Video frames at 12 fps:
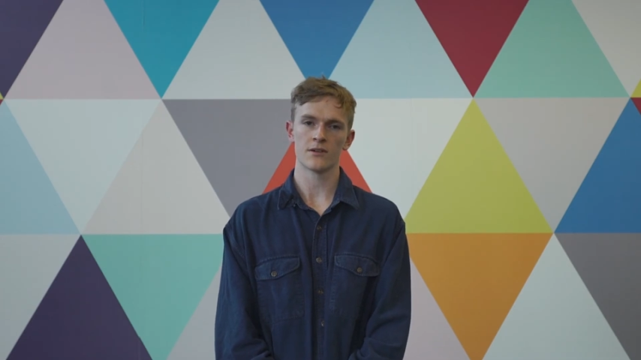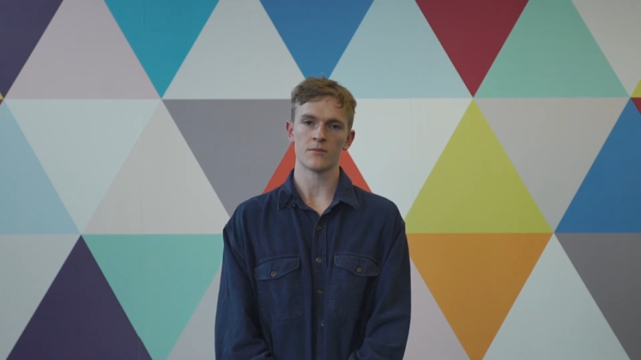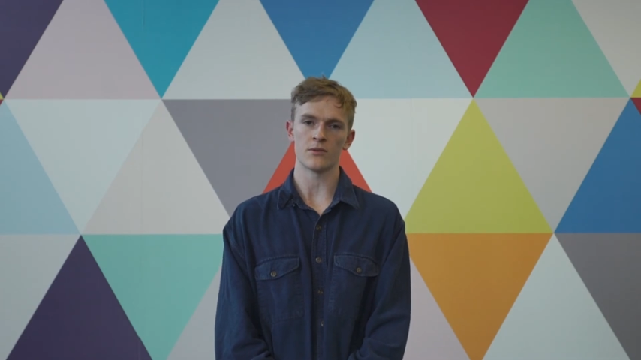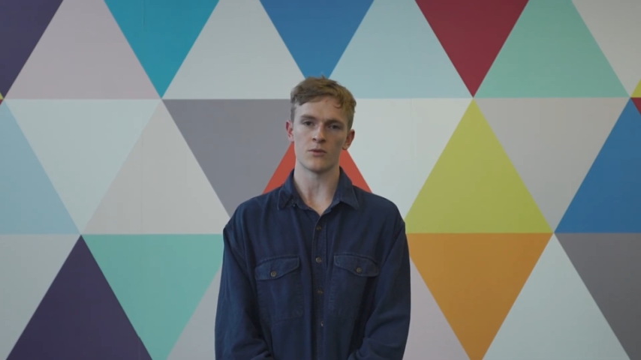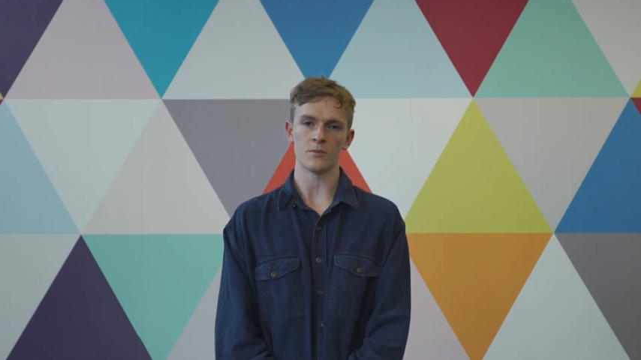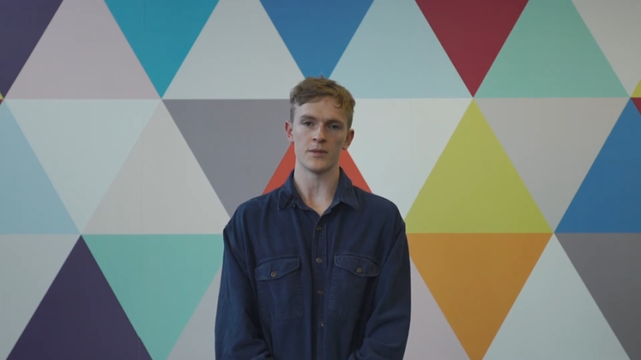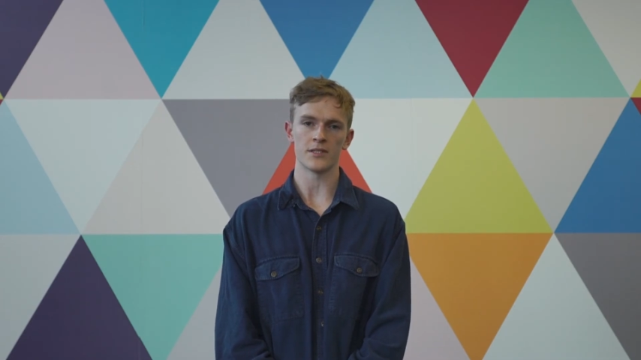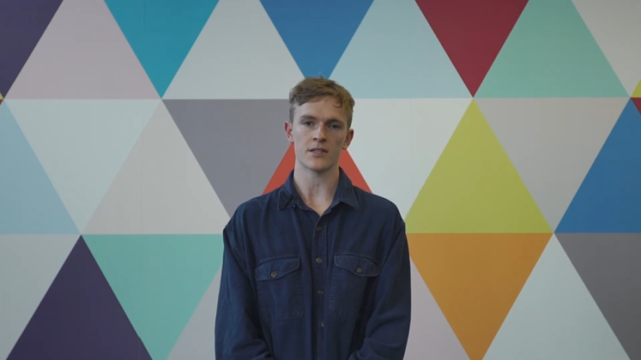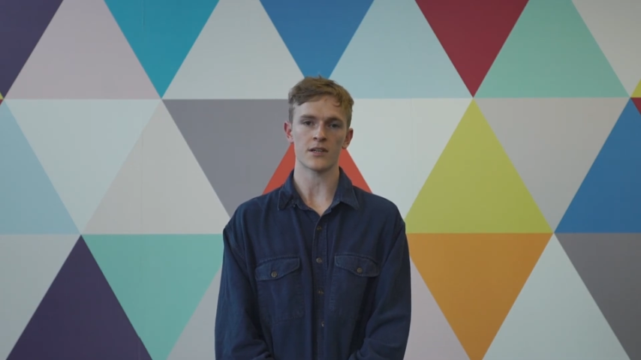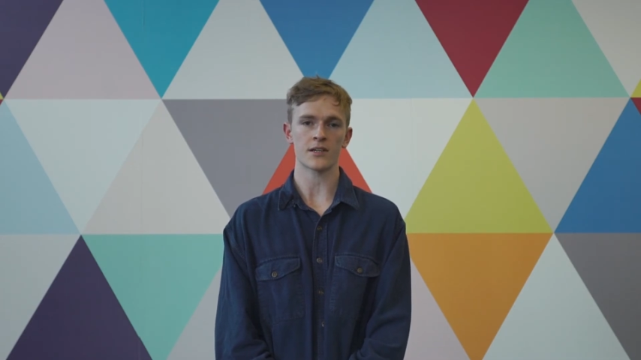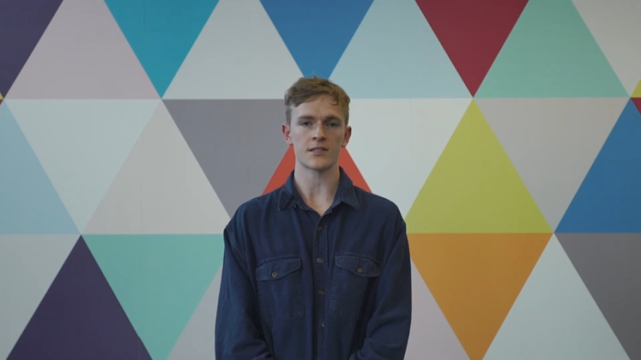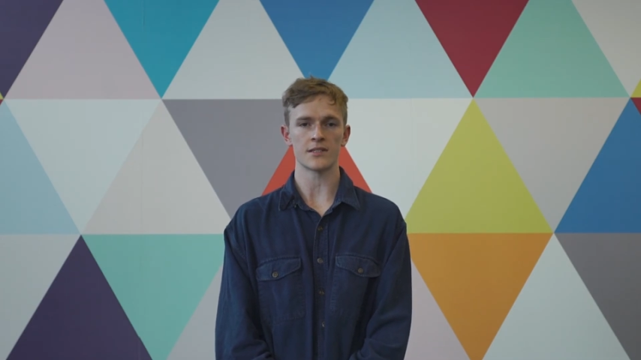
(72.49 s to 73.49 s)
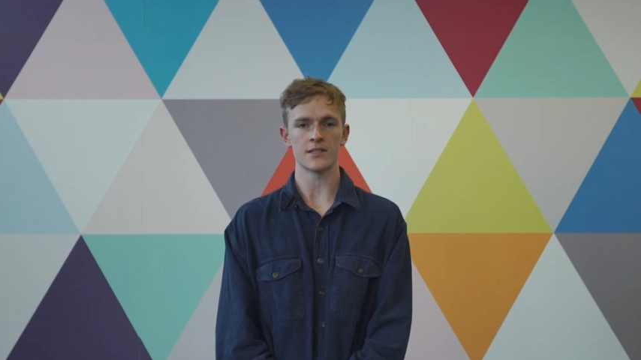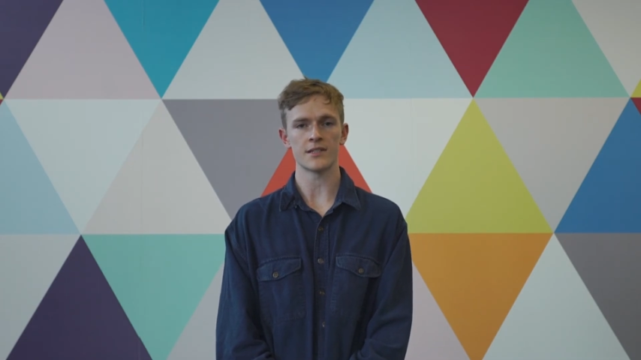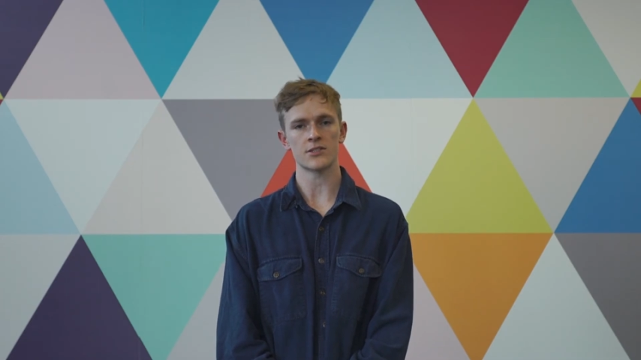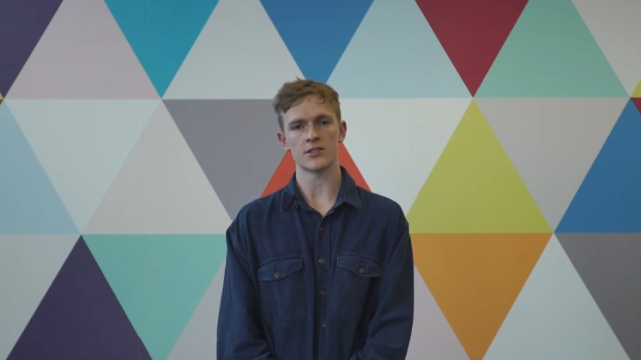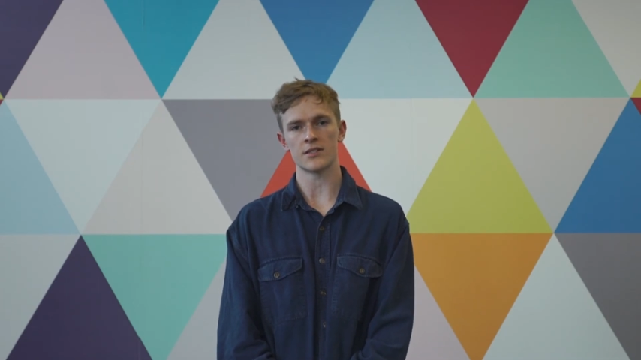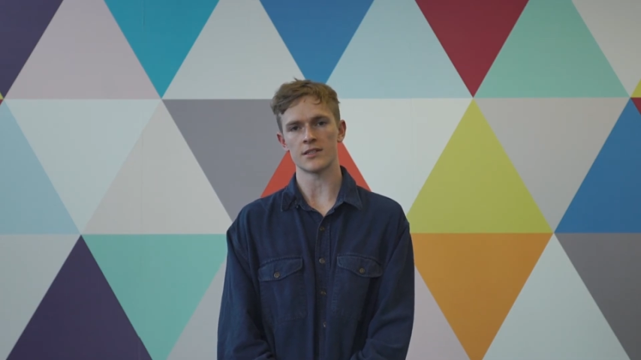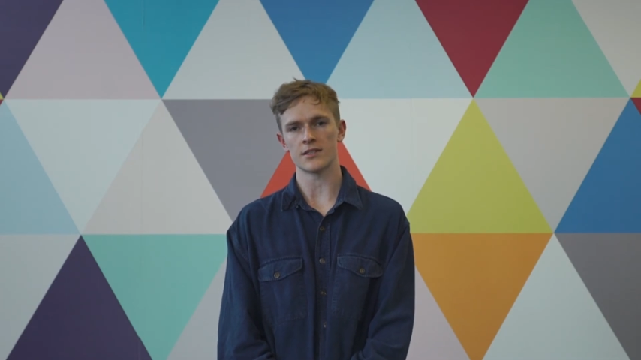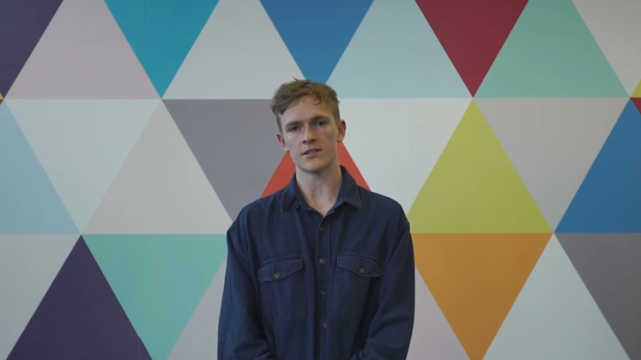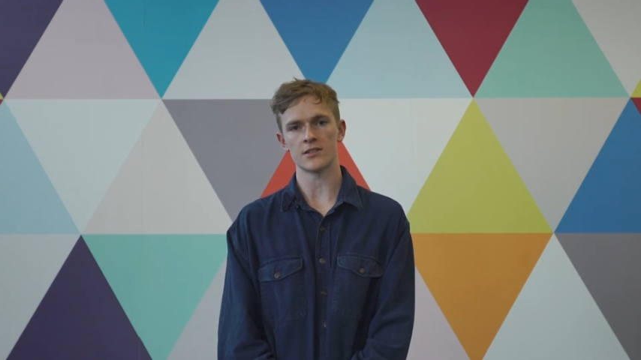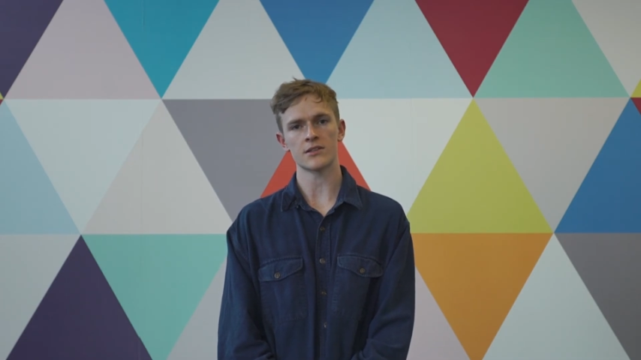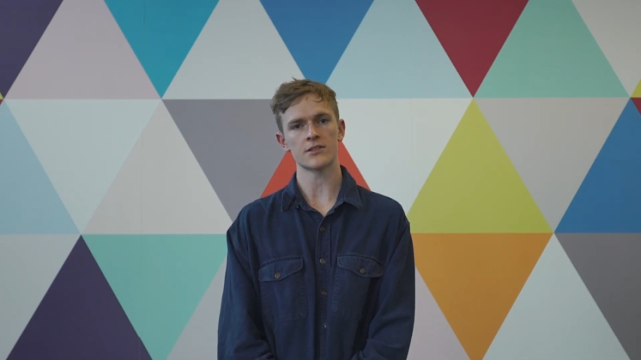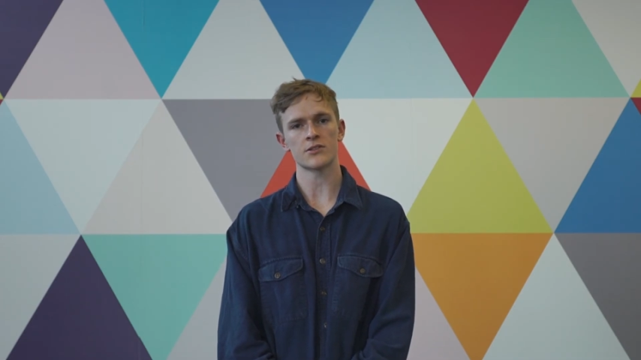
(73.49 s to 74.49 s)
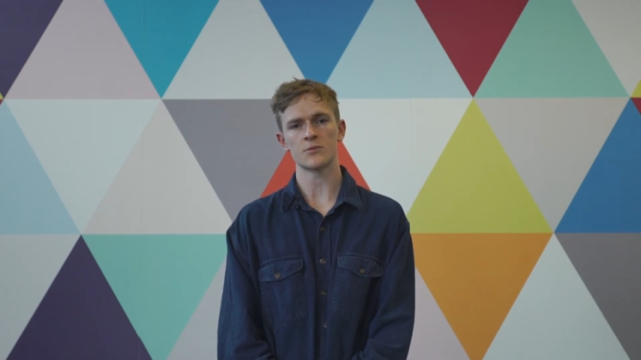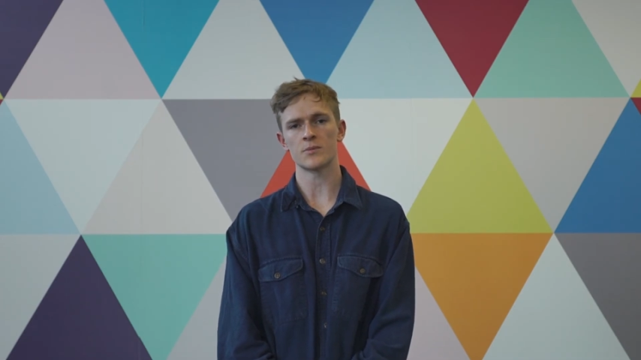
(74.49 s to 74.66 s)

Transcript: but will be targeted initially at young to